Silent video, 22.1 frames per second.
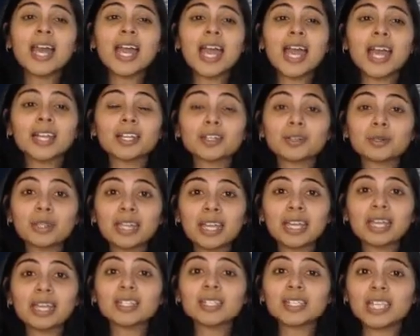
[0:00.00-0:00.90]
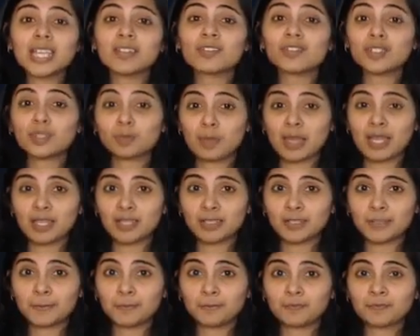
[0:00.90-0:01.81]
and create a safe
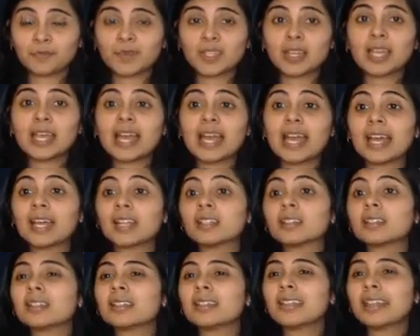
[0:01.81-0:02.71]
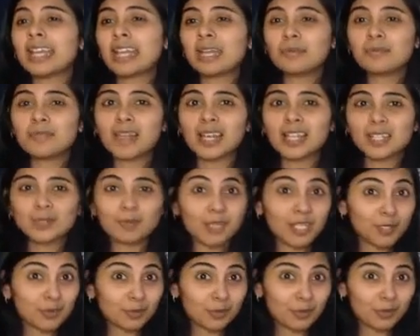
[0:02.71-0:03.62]
space and name that
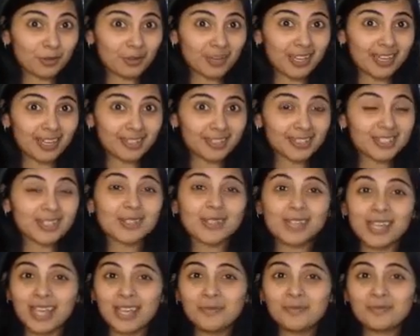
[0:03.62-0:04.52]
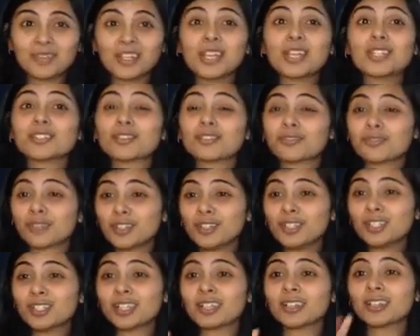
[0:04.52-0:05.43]
space with your kids. Okay. So
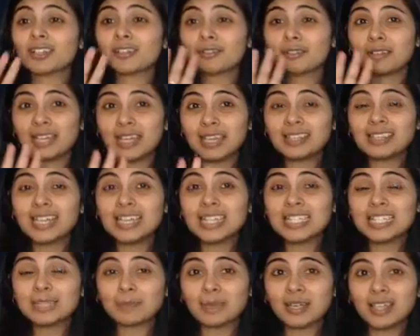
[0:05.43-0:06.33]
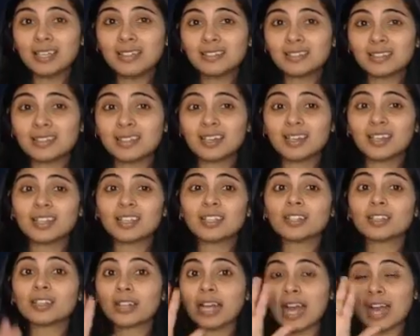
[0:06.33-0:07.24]
first you're going to create that space.
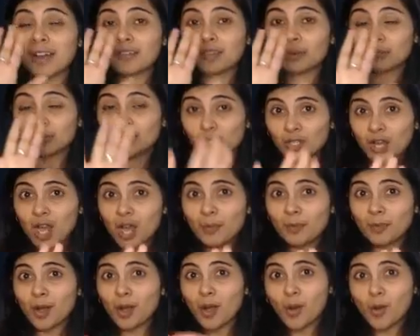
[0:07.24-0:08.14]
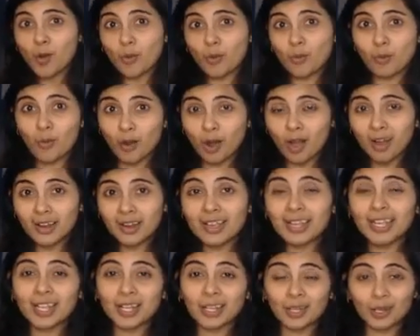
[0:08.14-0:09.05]
You're going to have them stop, walk,
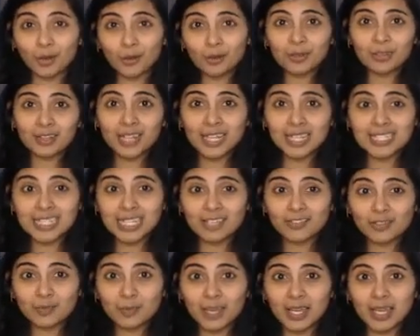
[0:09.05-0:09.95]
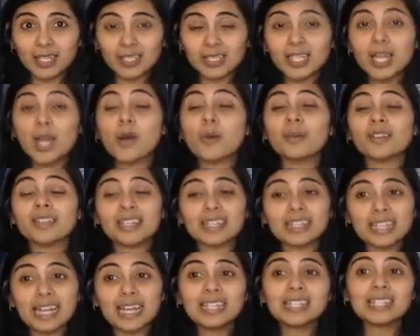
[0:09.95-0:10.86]
and go to that safe space. When they
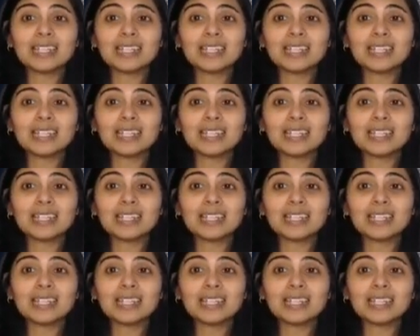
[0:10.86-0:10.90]
get